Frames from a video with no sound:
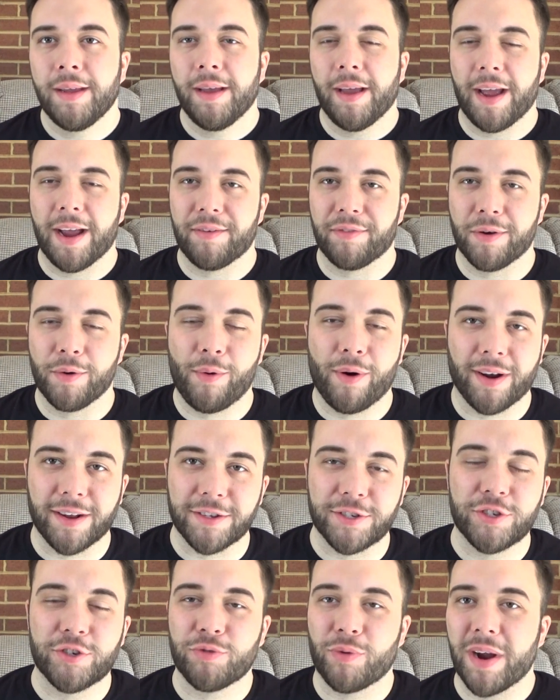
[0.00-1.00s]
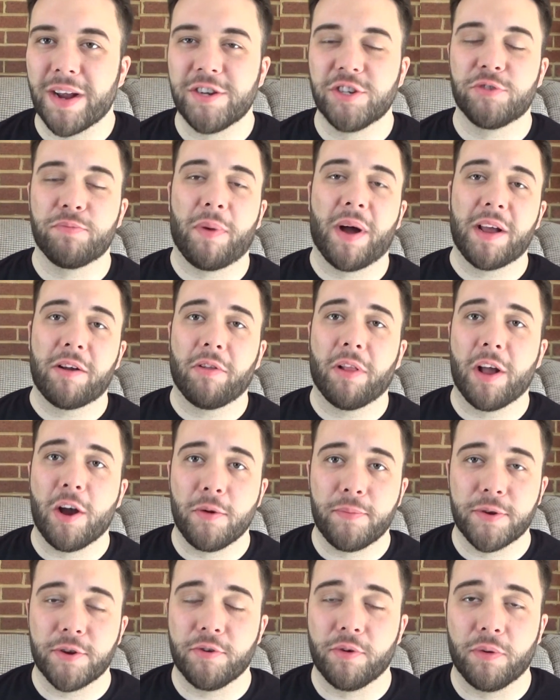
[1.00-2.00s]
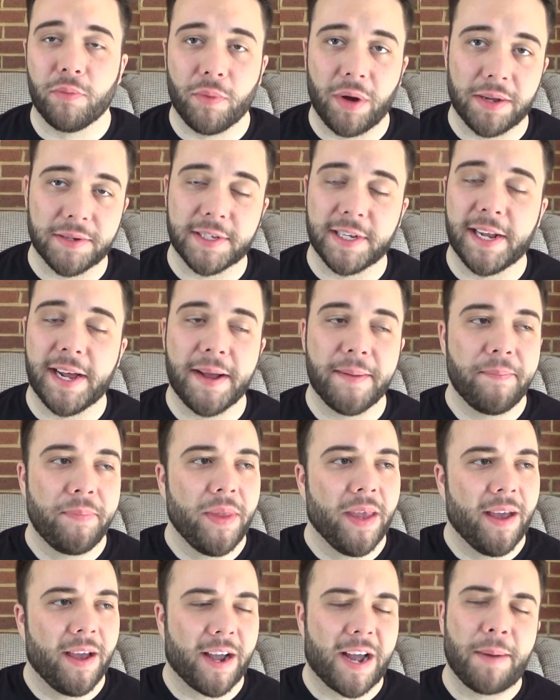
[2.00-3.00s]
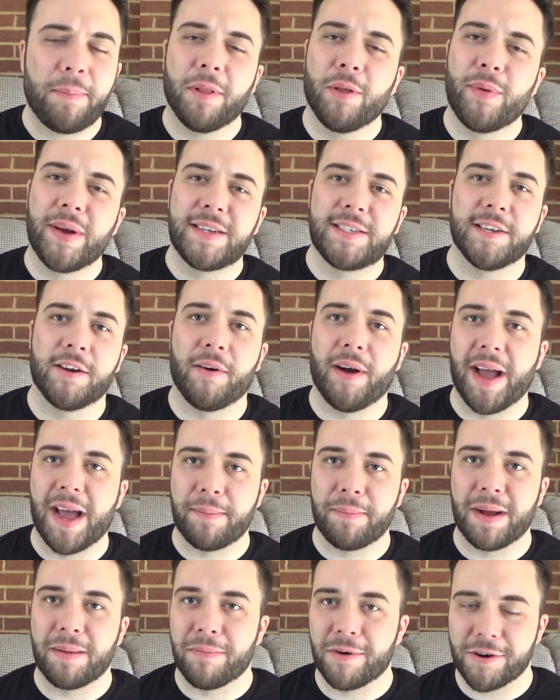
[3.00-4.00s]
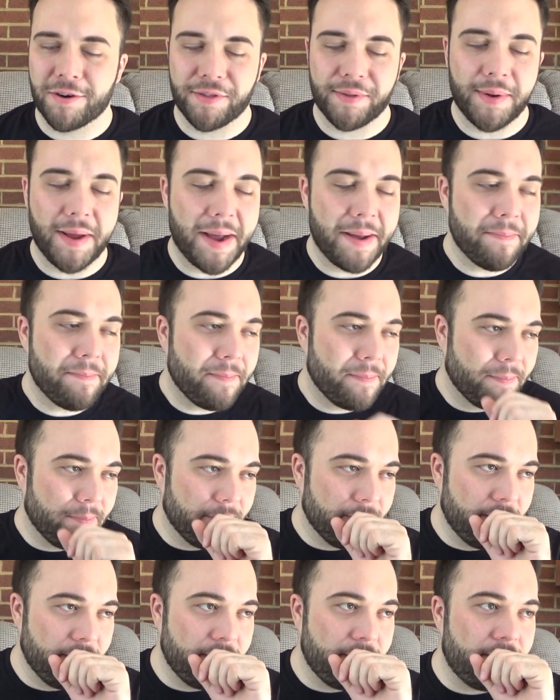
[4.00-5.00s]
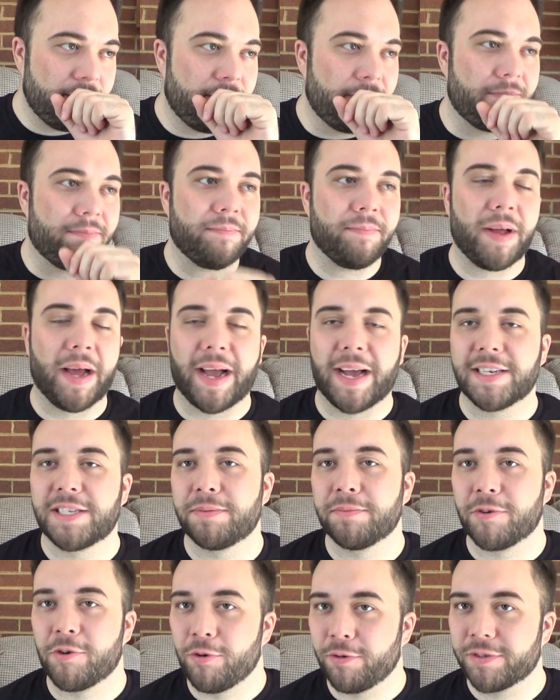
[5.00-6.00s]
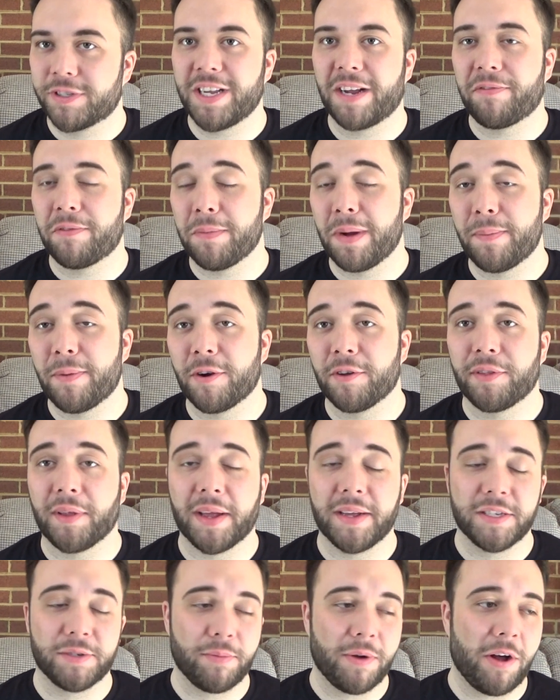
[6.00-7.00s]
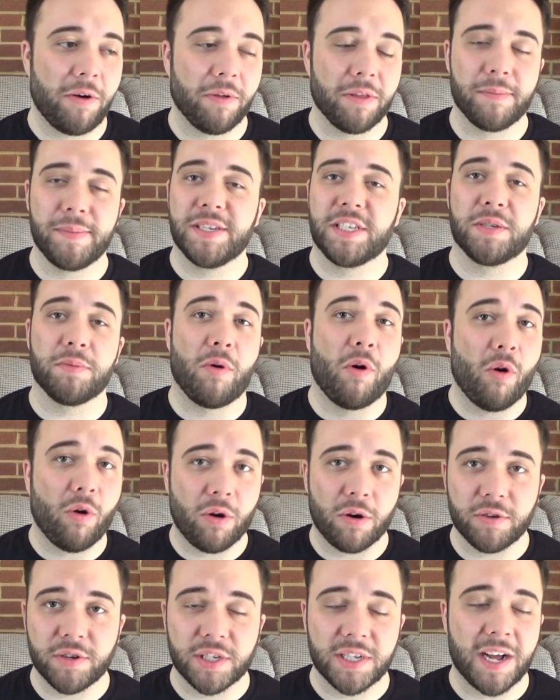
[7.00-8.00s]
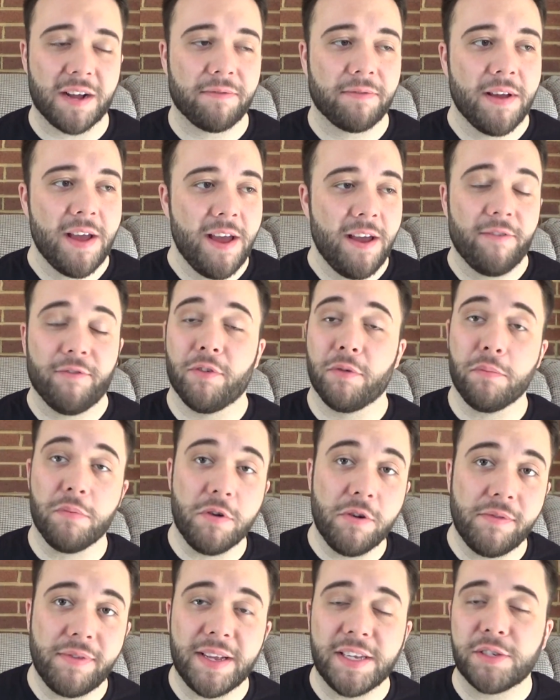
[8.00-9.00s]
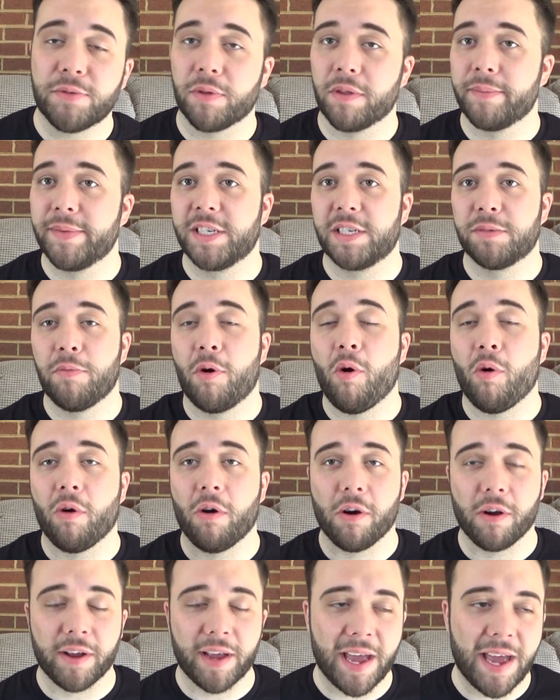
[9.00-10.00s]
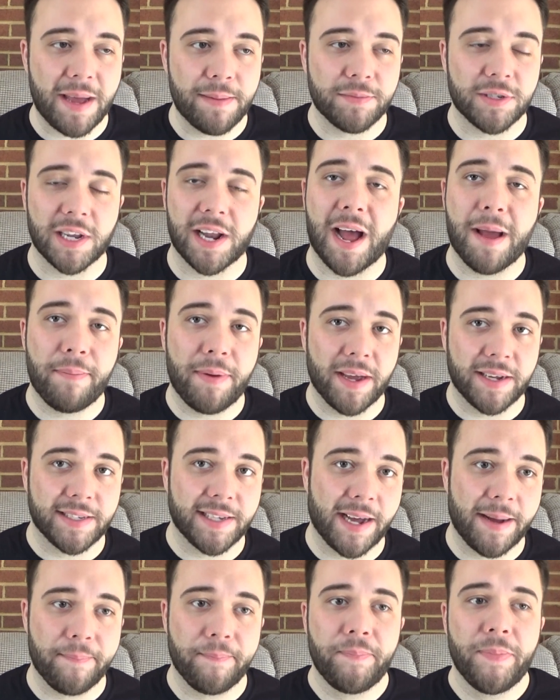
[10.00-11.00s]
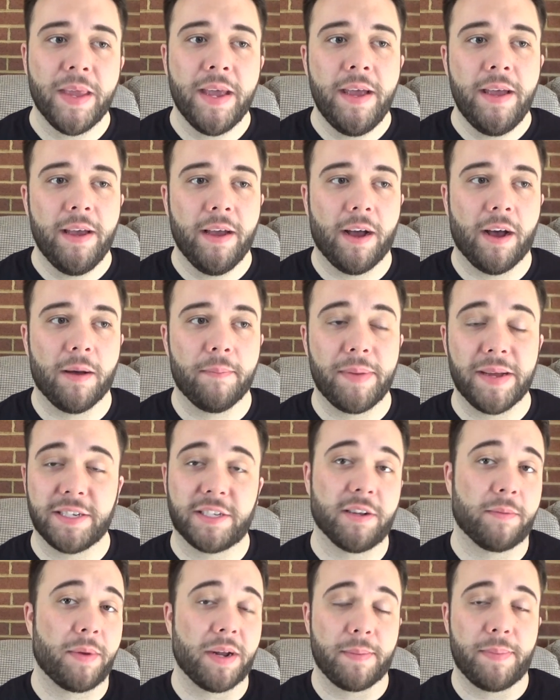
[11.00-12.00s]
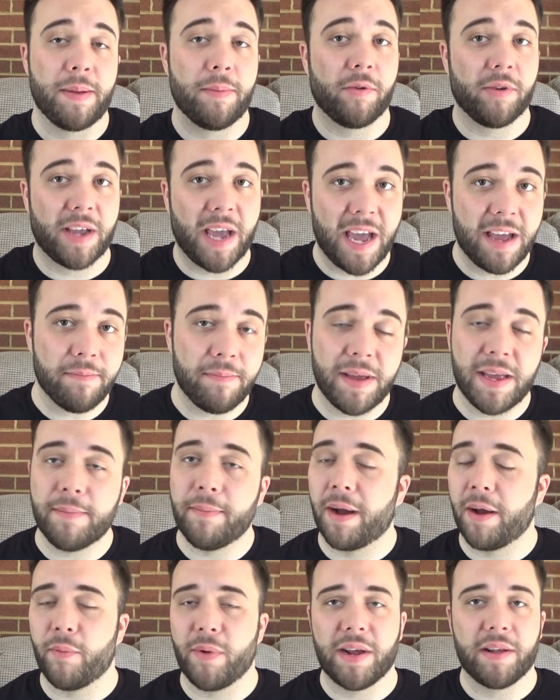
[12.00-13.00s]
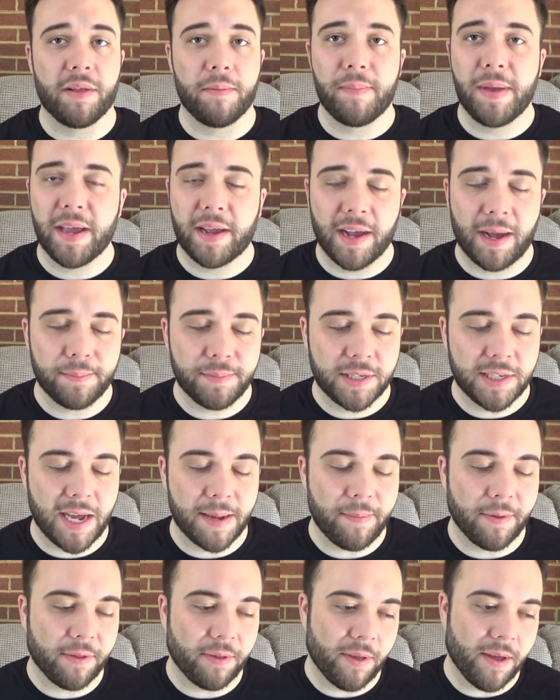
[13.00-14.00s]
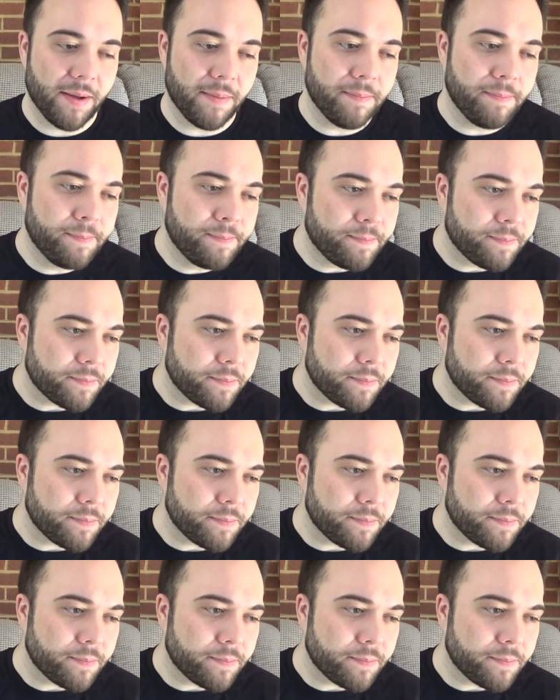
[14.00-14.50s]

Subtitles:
Hey everyone, it's Strange Michael. I hope you're doing well today. A couple of weeks ago, I had my birthday. I got some cool stuff for my birthday as well, whether it be some horror stuff for movies, whether it be some horror games that I picked up based on money people gave me, my weekly pickups type of thing,